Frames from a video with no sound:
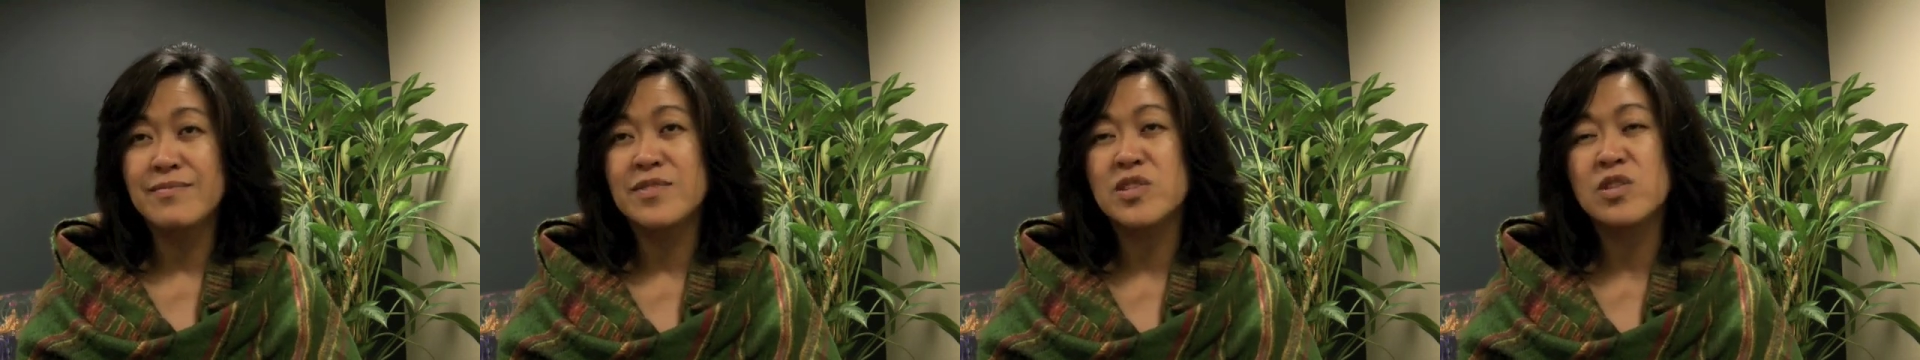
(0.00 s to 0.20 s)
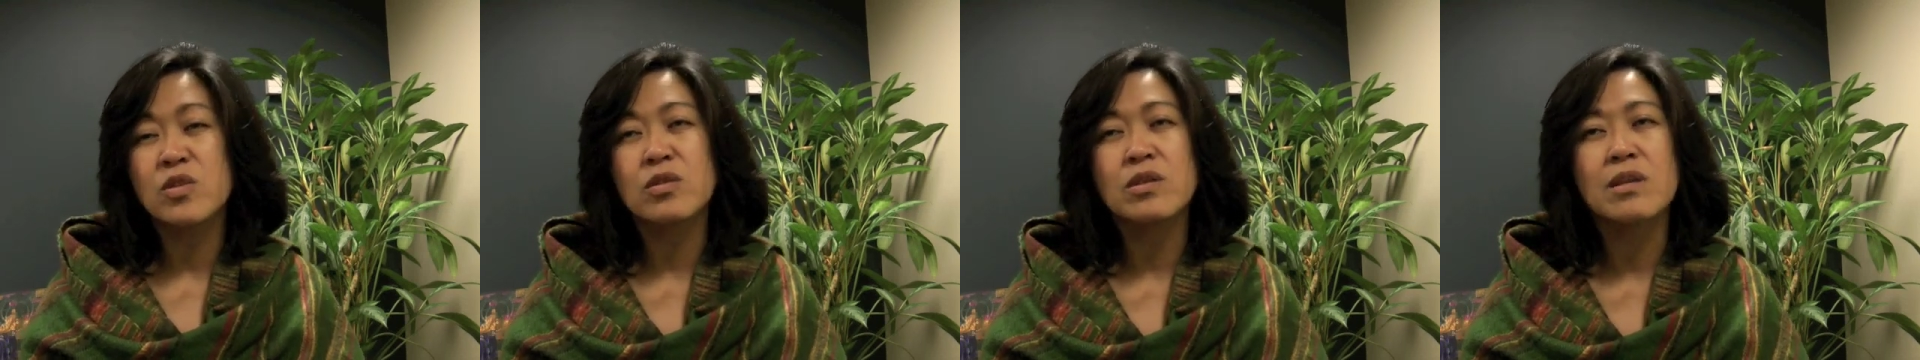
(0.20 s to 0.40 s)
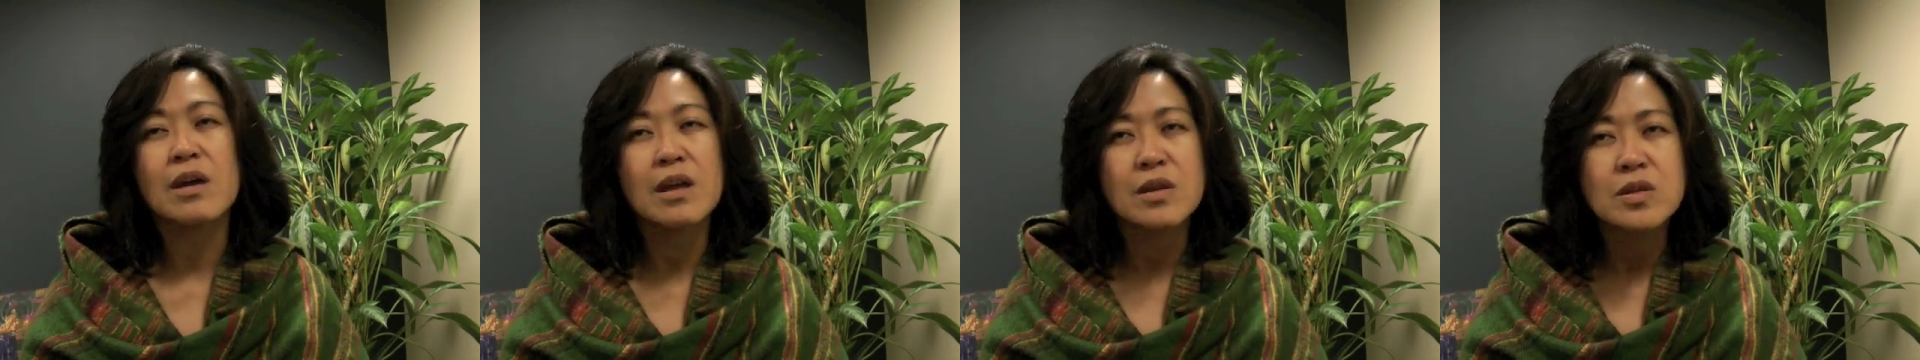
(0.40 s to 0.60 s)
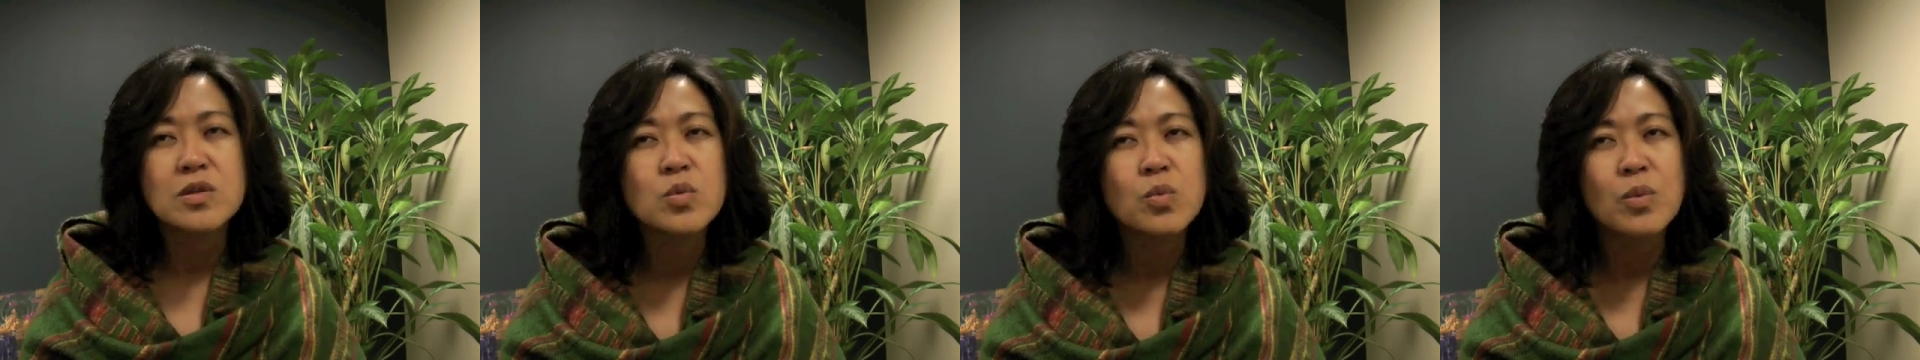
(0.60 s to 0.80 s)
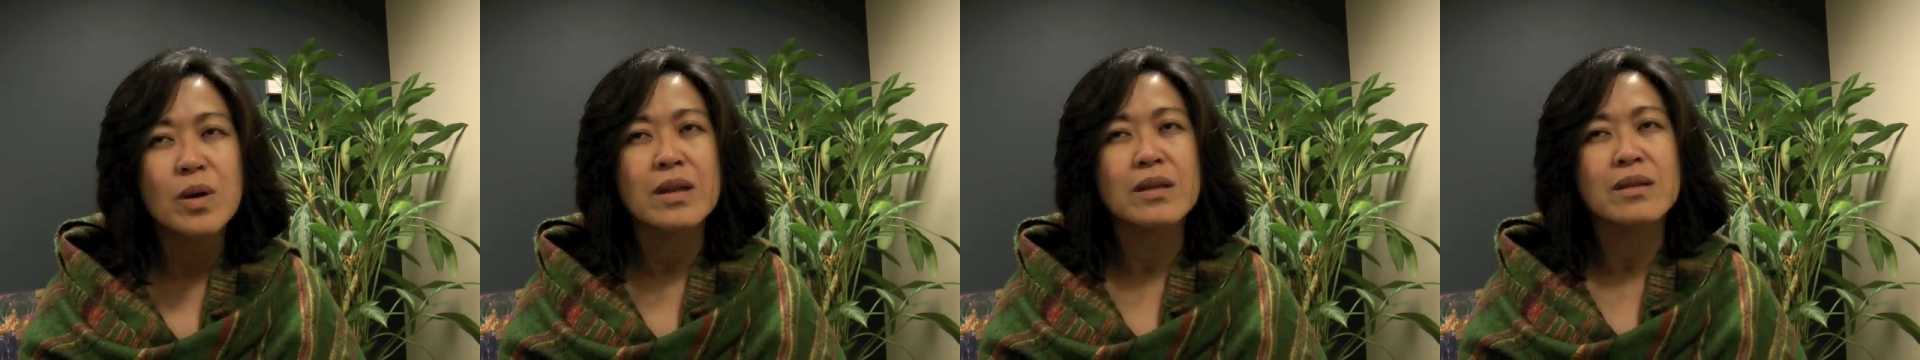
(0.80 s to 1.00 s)
So
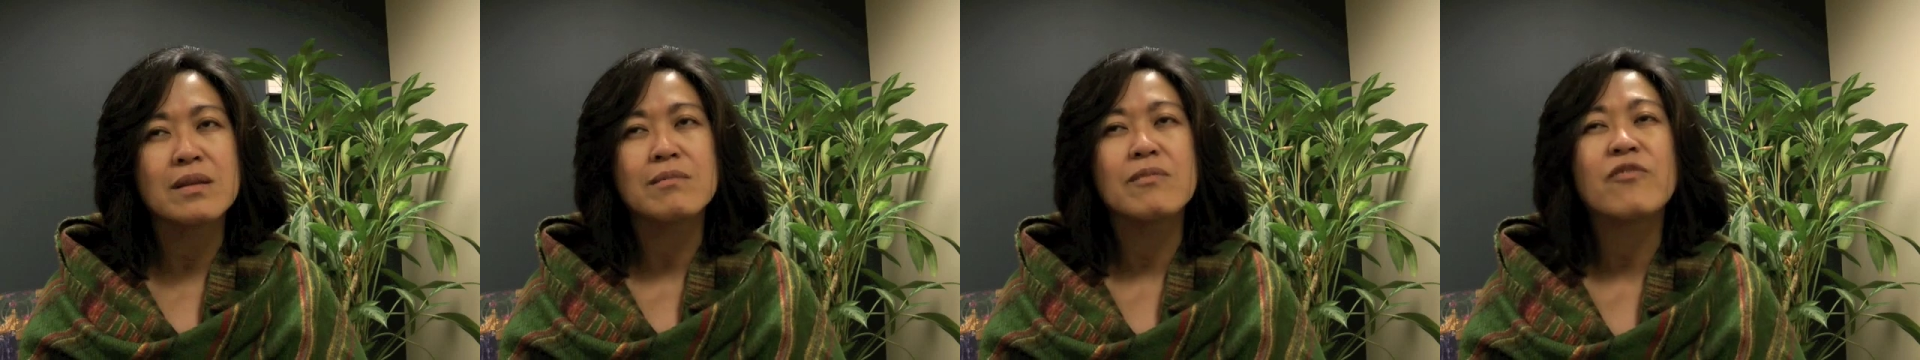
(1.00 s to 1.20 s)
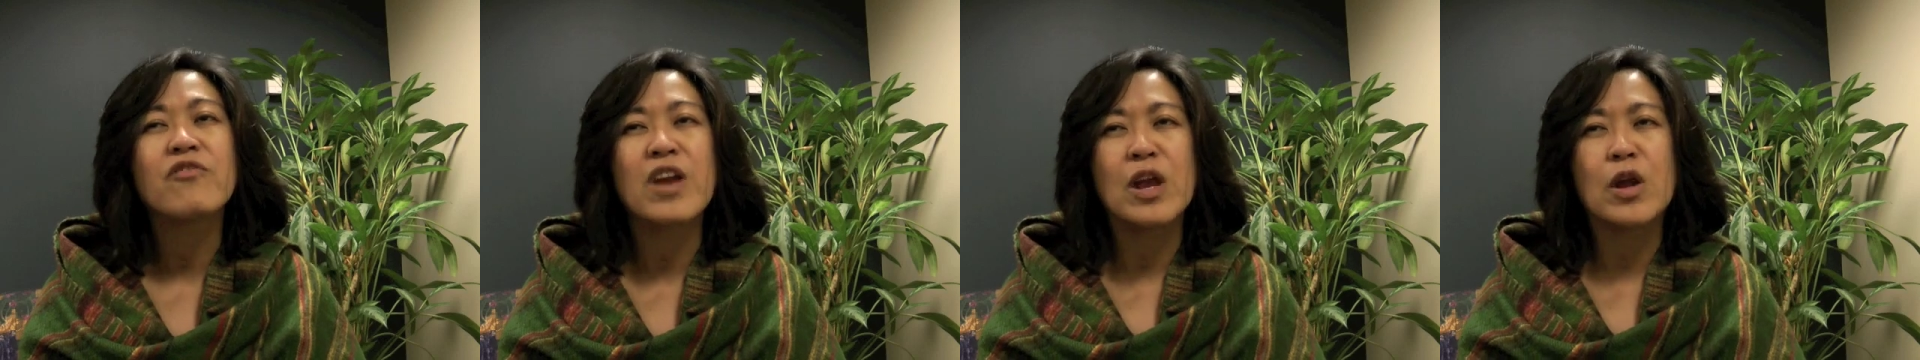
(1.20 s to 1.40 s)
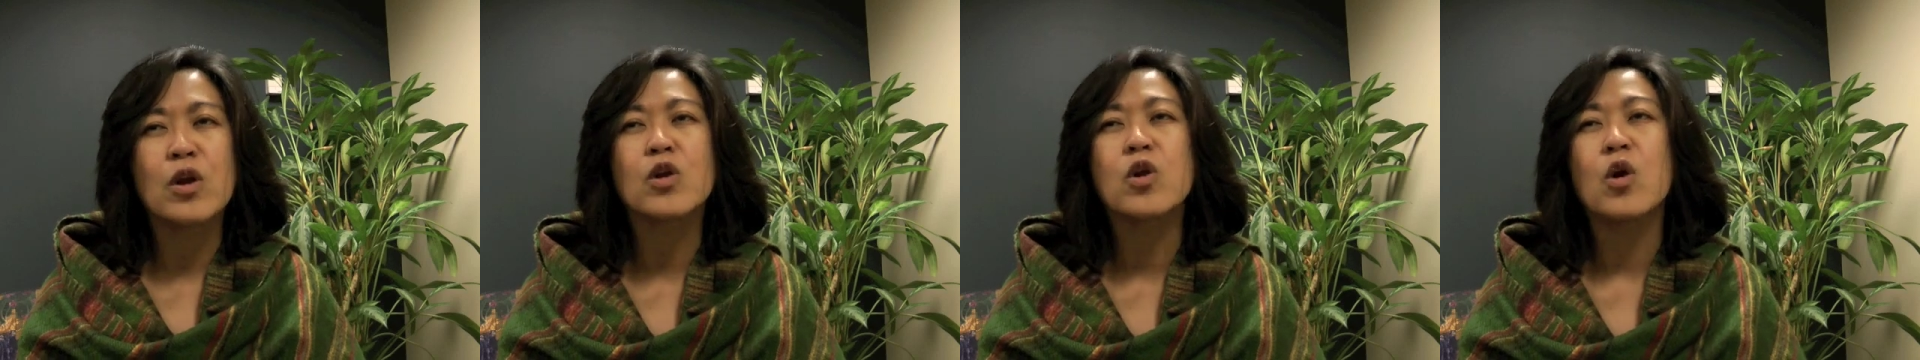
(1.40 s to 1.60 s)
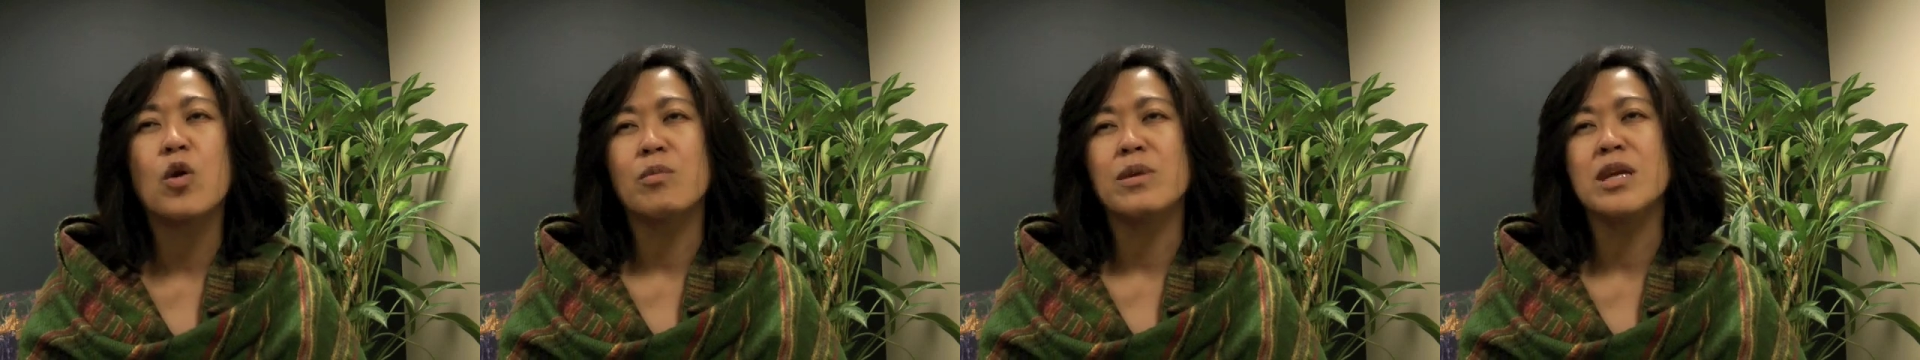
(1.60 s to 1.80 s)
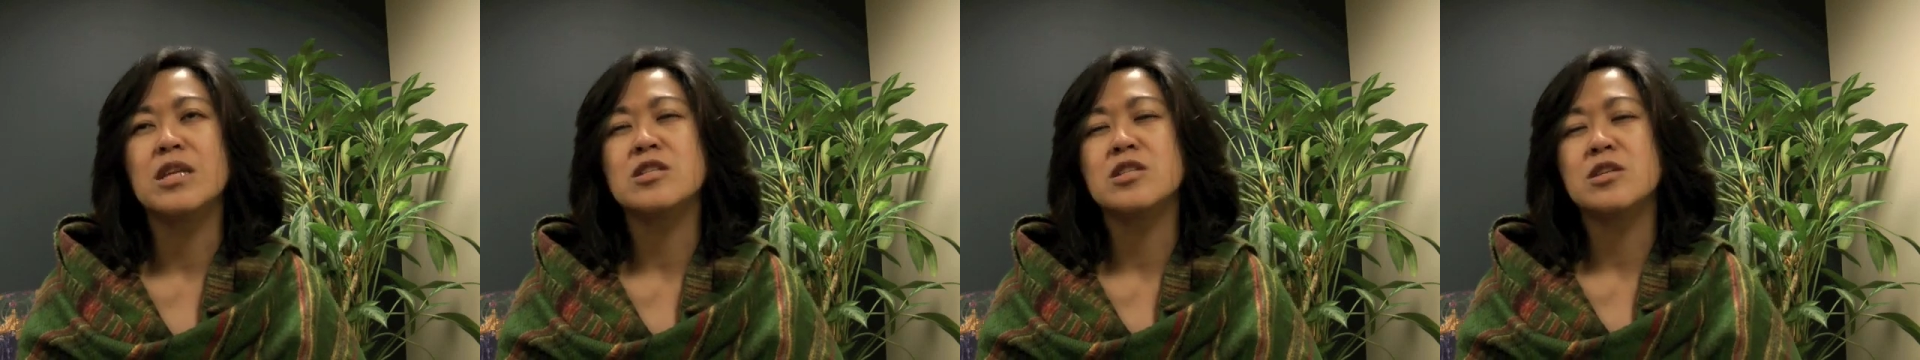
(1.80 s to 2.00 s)
that's what Fair
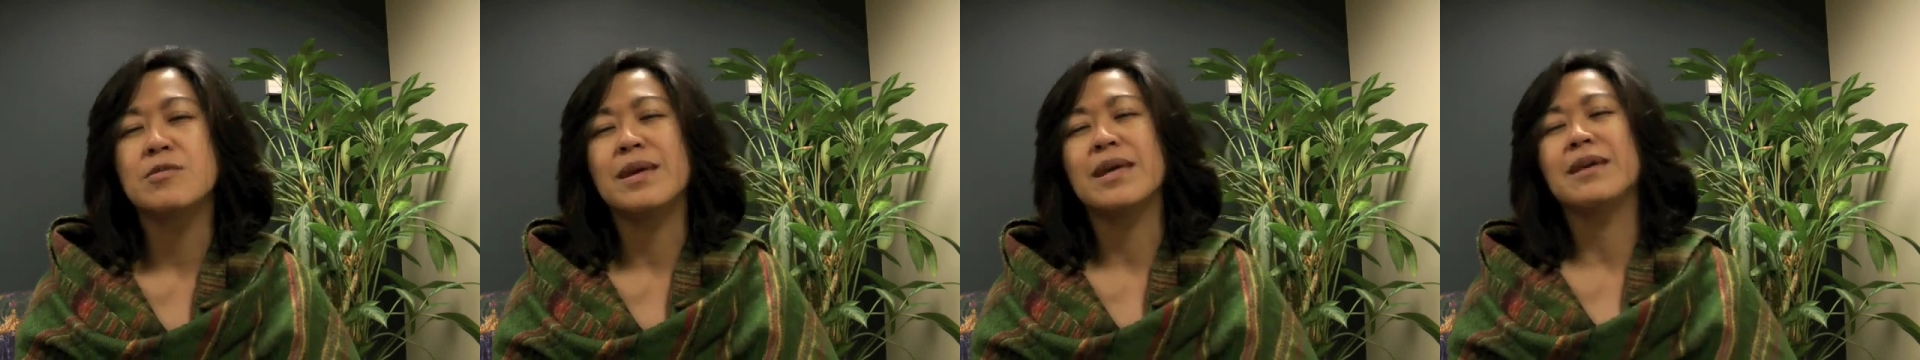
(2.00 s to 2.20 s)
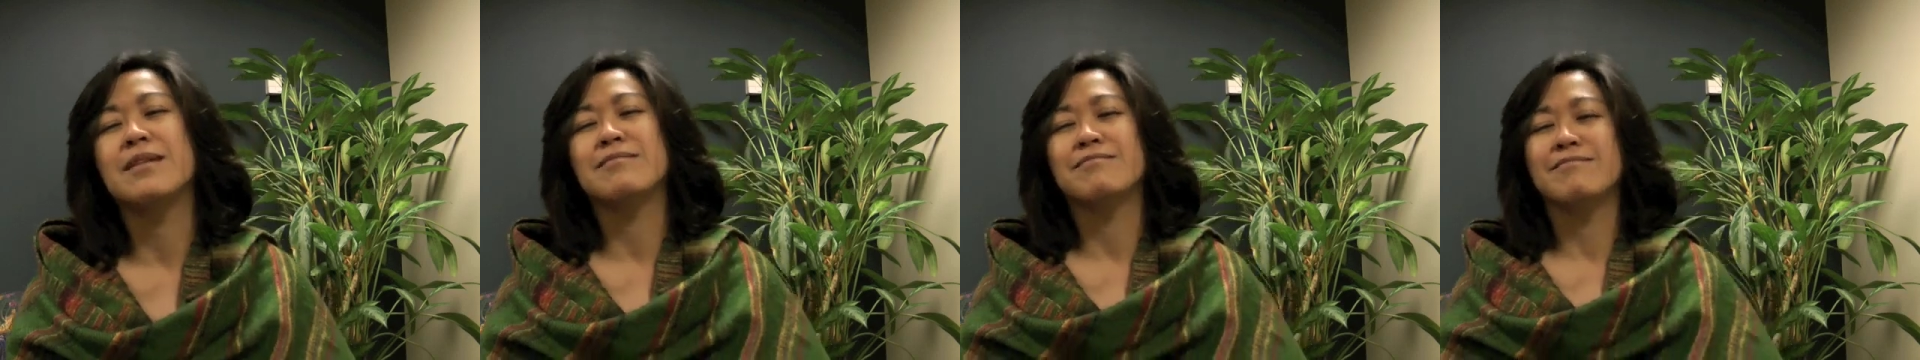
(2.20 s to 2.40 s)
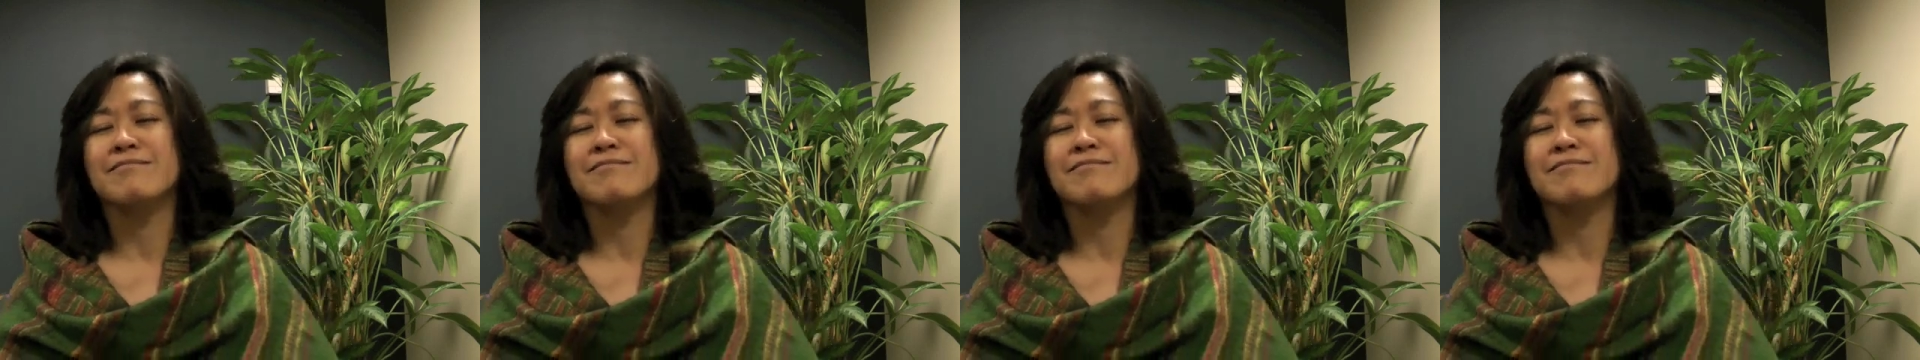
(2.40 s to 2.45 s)
Go means to me.